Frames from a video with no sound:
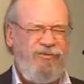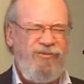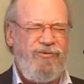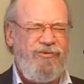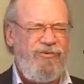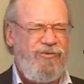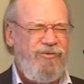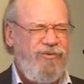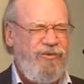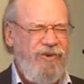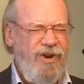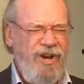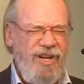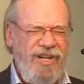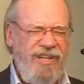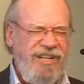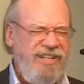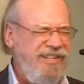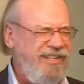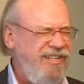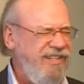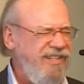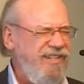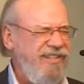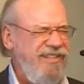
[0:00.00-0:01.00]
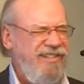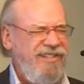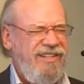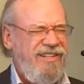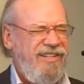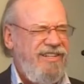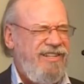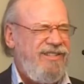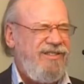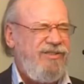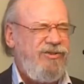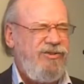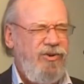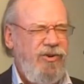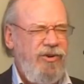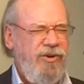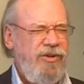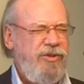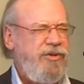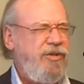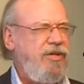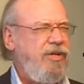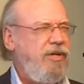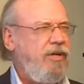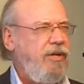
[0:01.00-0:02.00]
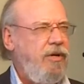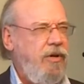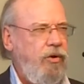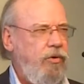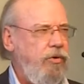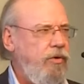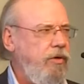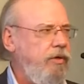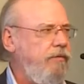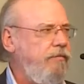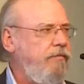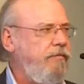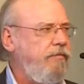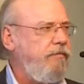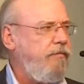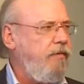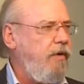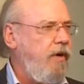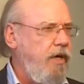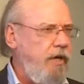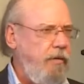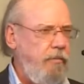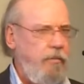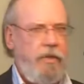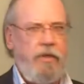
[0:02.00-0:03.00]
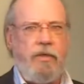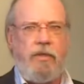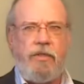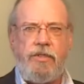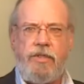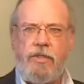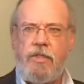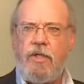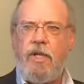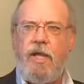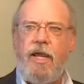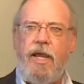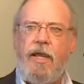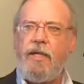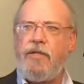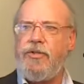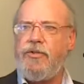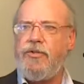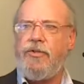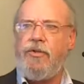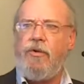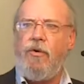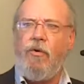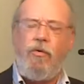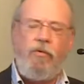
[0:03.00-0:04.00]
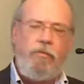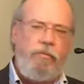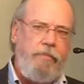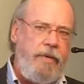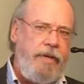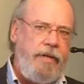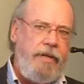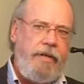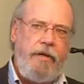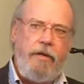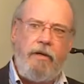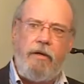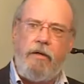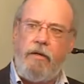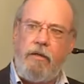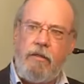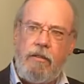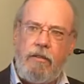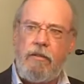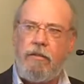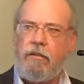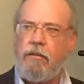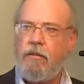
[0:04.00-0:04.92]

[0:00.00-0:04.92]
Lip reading: rugged North Dakota farmer slash gold miner.